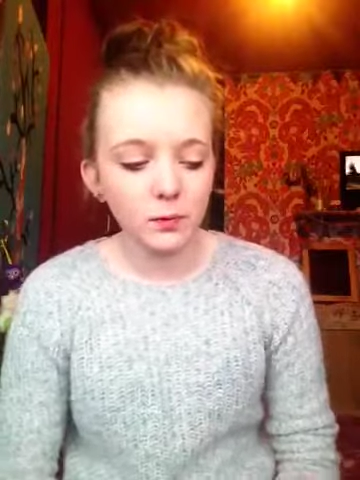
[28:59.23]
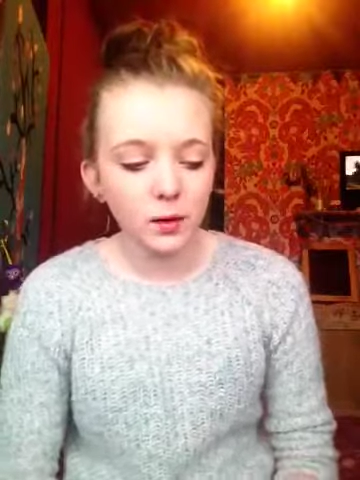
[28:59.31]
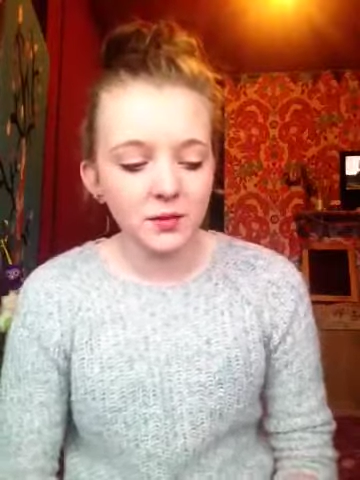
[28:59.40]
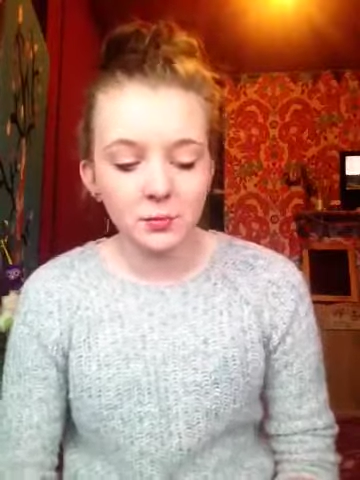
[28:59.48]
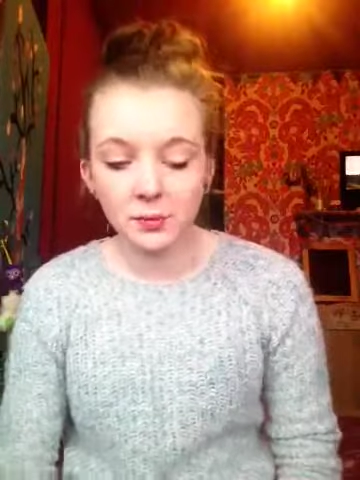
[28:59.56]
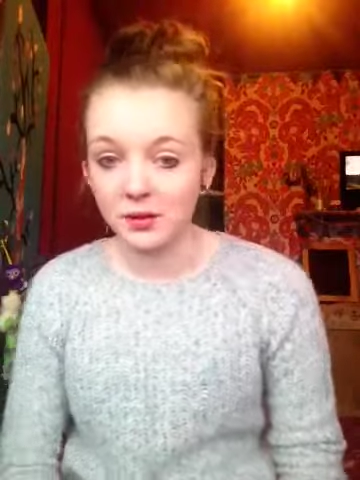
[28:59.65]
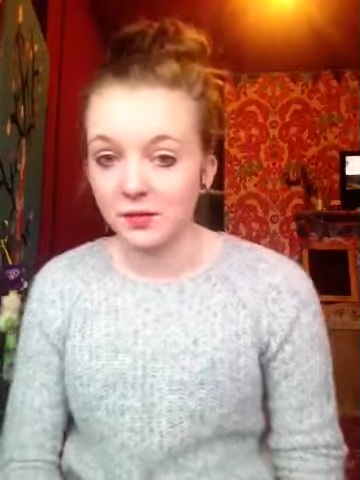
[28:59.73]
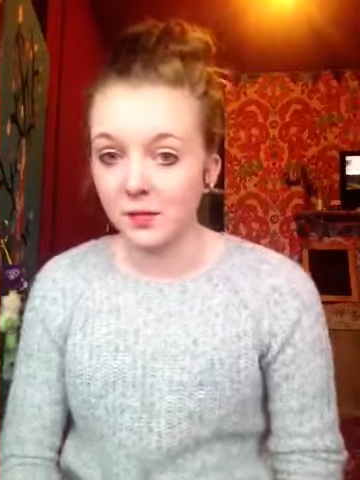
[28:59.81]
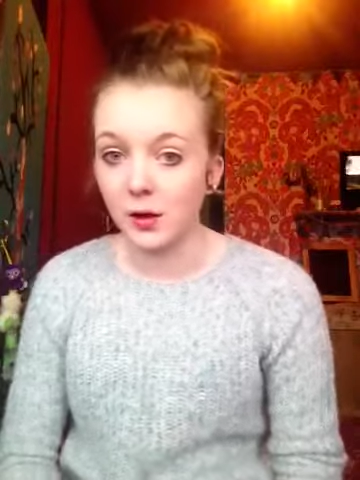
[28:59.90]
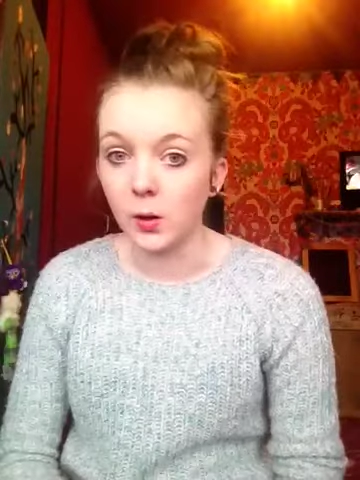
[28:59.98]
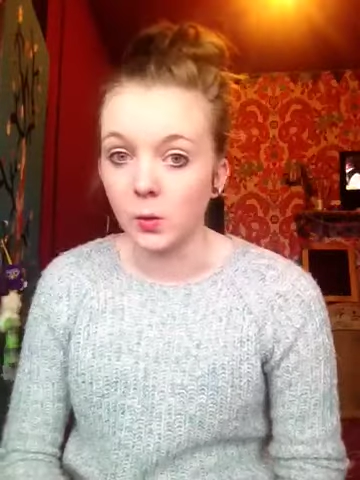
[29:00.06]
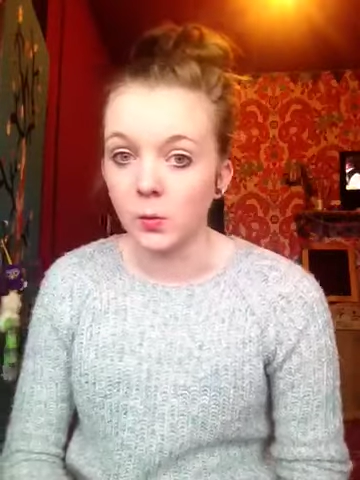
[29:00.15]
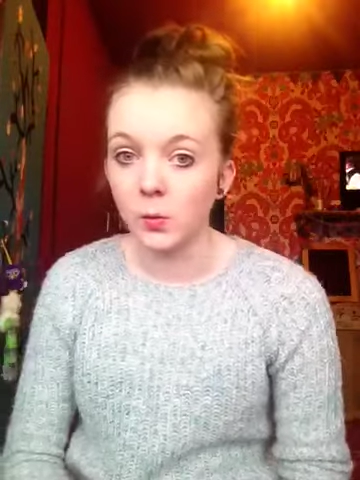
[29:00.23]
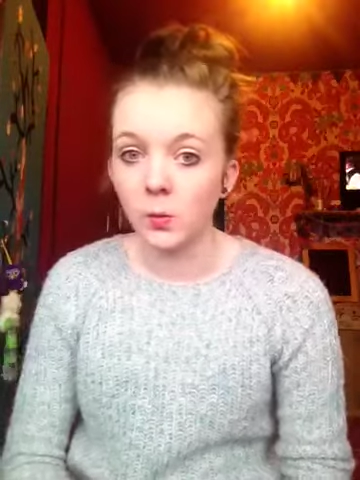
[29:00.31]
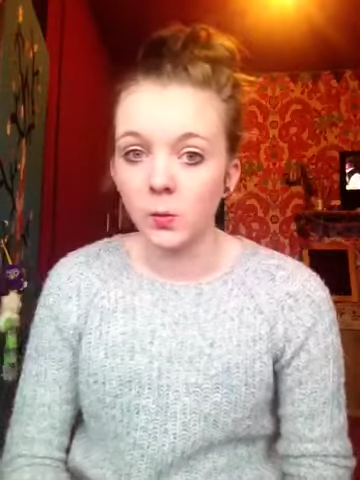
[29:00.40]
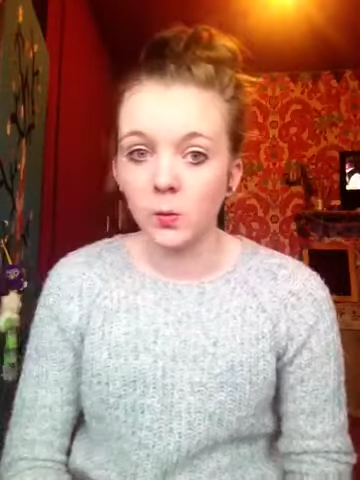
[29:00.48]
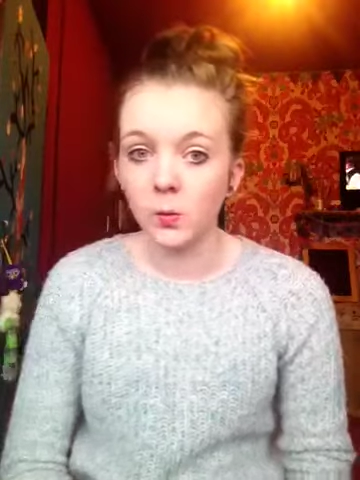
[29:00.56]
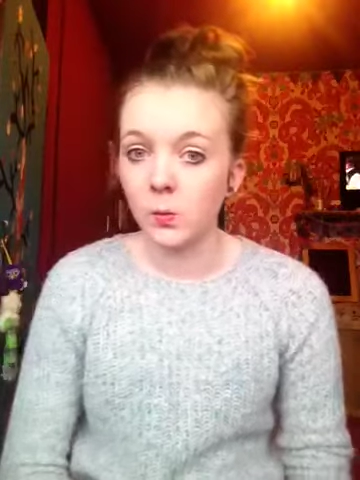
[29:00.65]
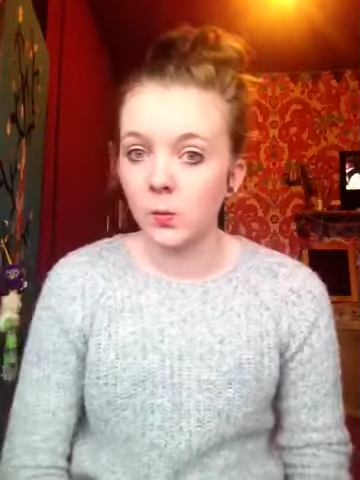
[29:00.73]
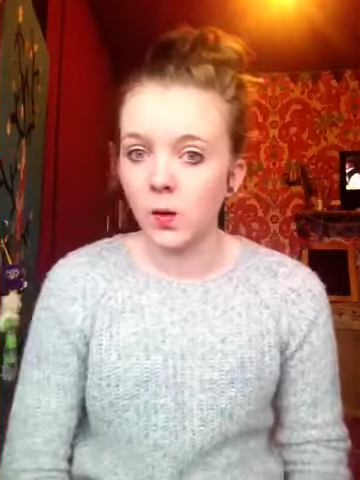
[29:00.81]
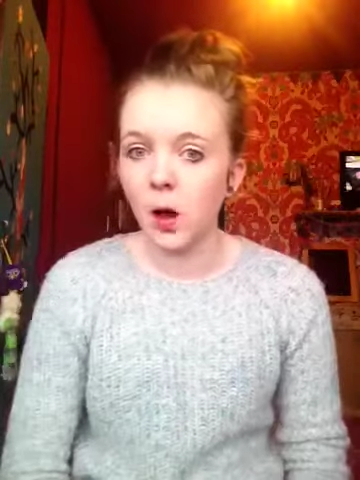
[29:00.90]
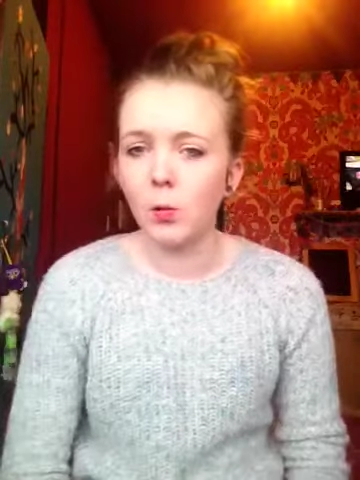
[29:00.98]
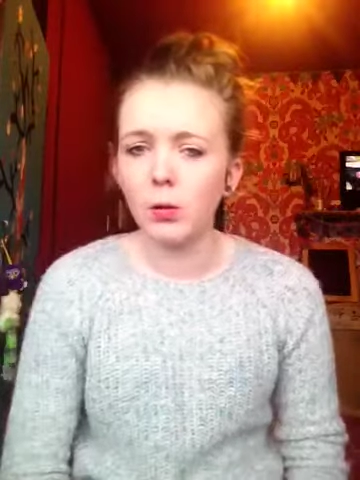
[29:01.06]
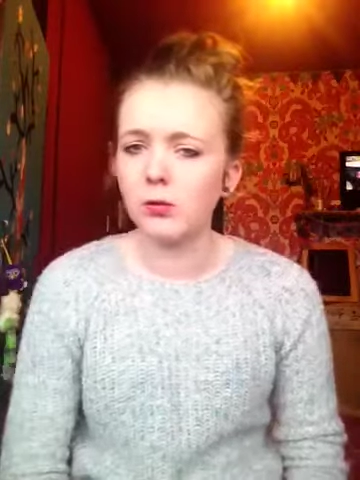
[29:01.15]
It's my next video.
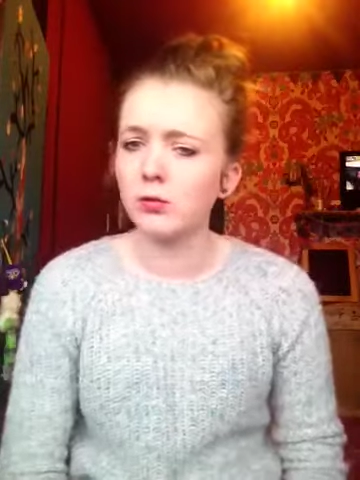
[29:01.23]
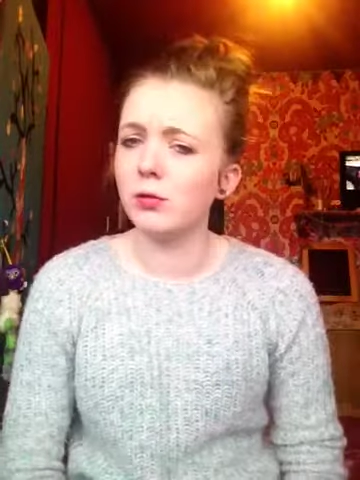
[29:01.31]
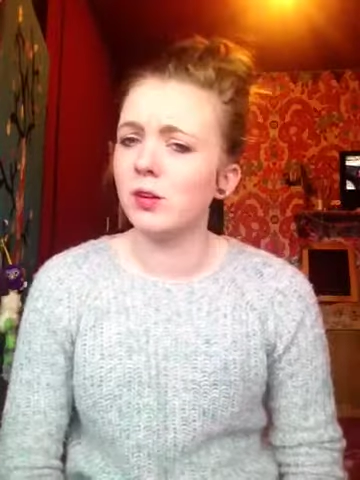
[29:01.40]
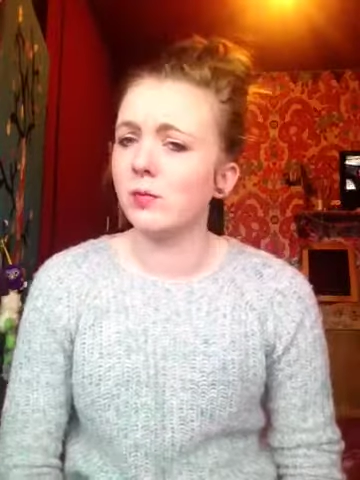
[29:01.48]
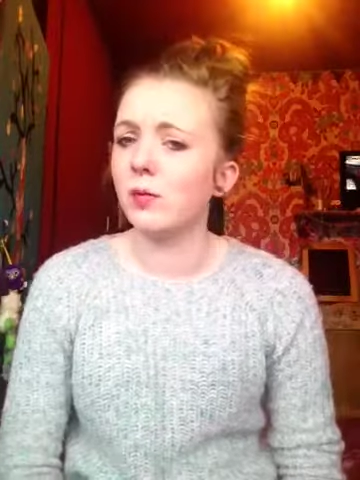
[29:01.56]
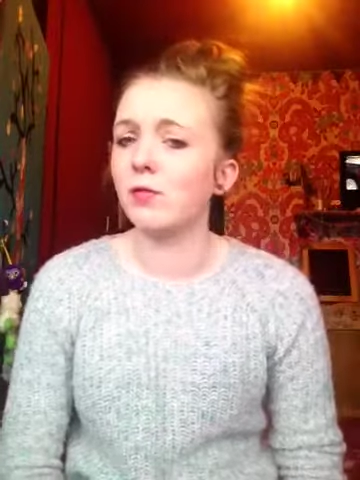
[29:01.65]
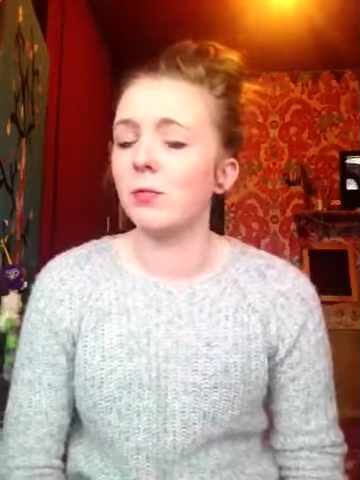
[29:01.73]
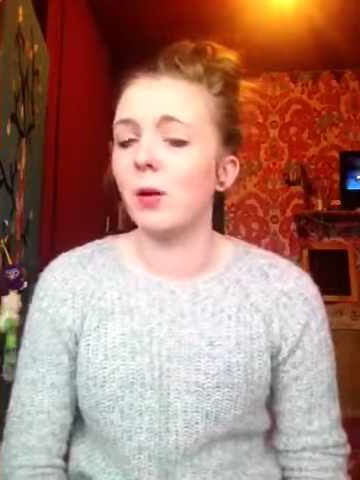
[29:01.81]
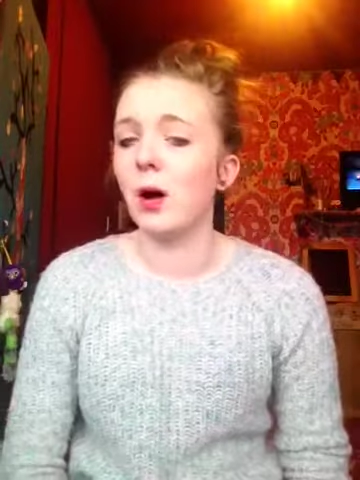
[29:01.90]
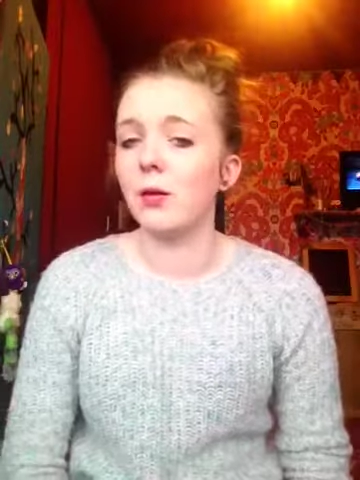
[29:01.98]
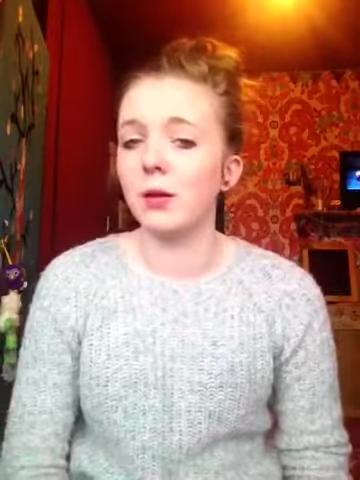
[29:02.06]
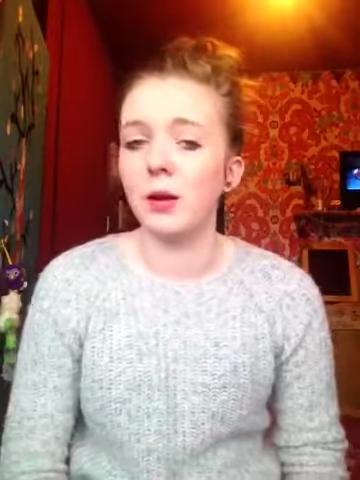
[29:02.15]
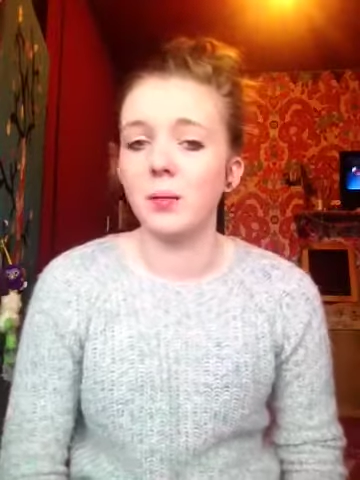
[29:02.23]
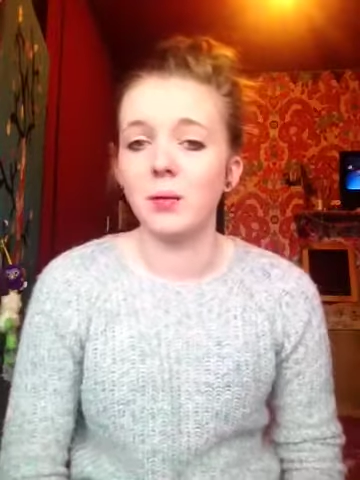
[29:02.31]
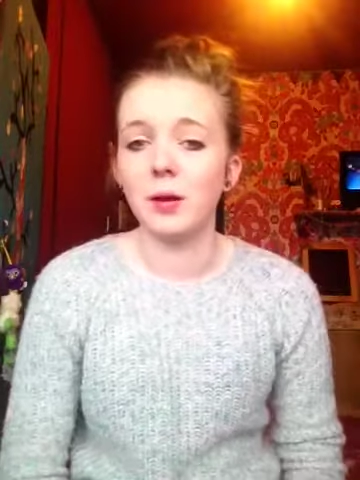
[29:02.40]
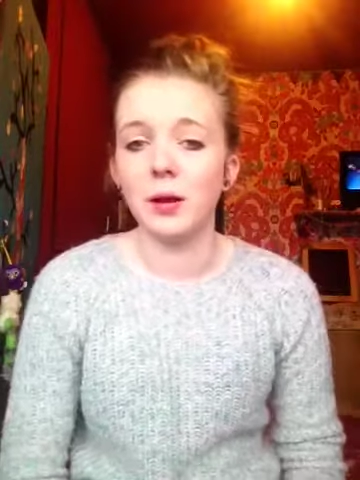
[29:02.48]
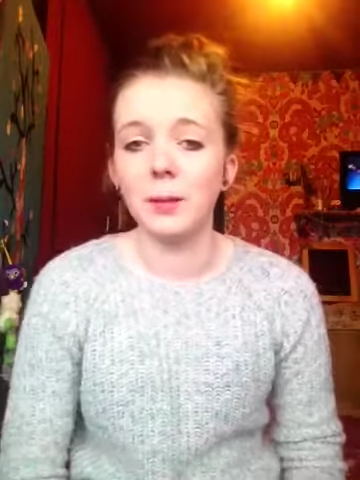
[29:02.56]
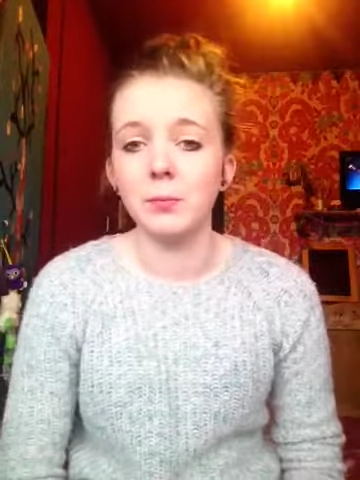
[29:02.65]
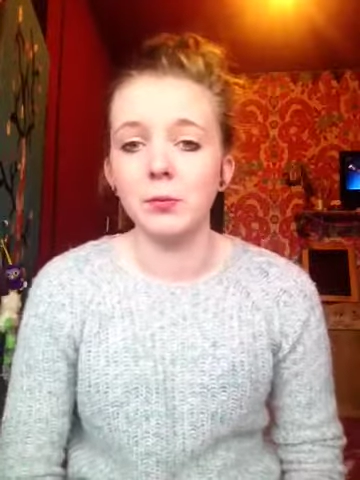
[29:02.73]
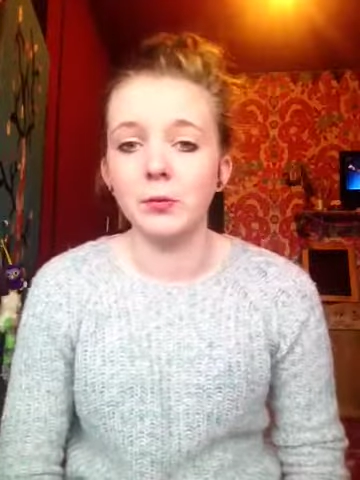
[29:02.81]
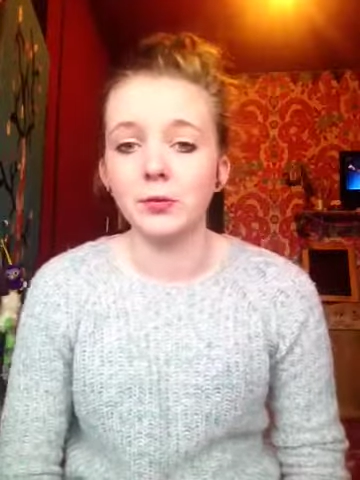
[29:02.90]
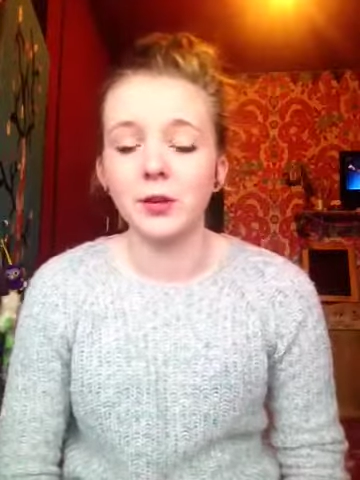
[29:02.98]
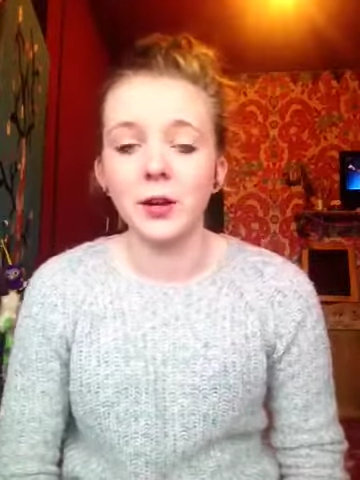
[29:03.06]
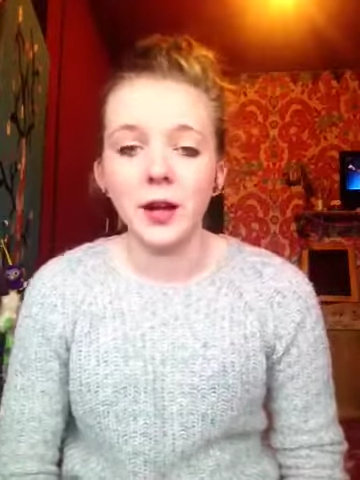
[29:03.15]
I won't do another one for a while I'm be getting
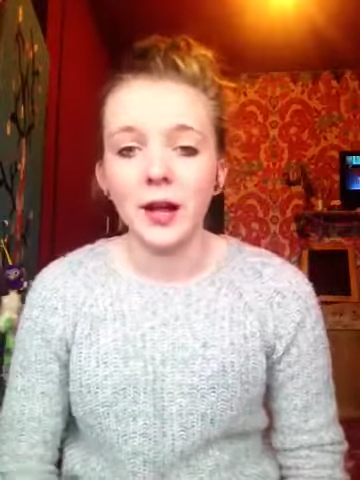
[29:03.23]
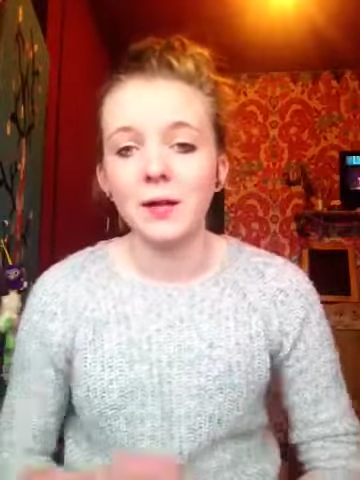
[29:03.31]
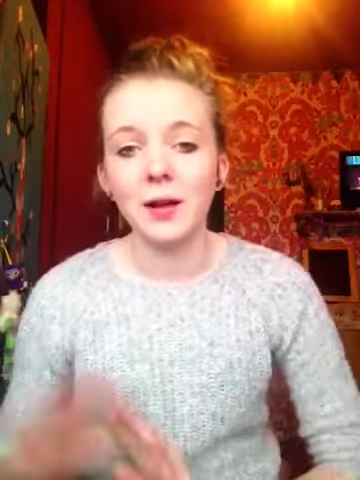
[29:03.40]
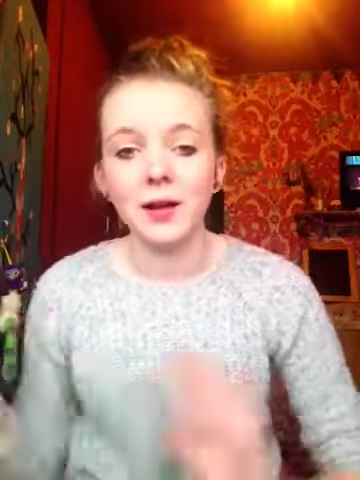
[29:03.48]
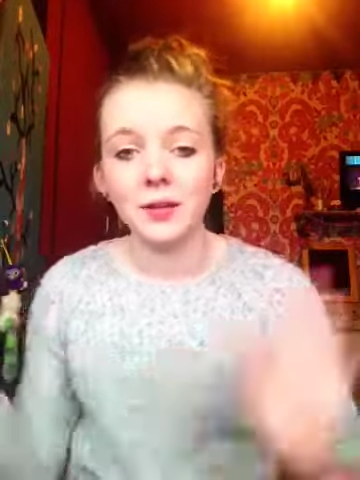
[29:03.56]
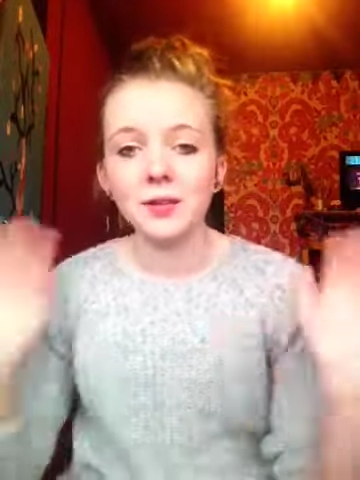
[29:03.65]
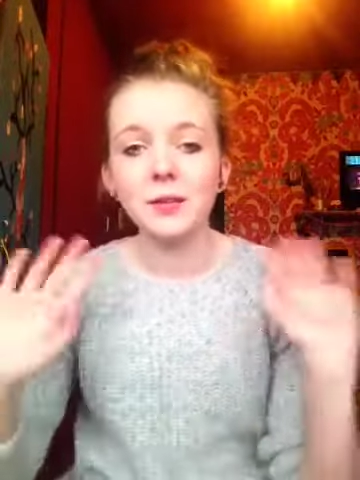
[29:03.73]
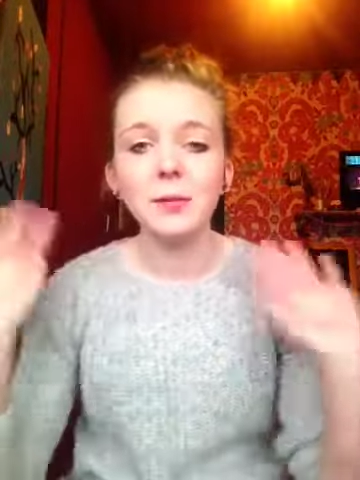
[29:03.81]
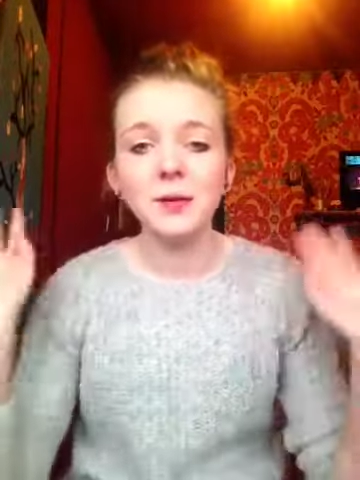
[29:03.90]
bored. Anyway, see you in my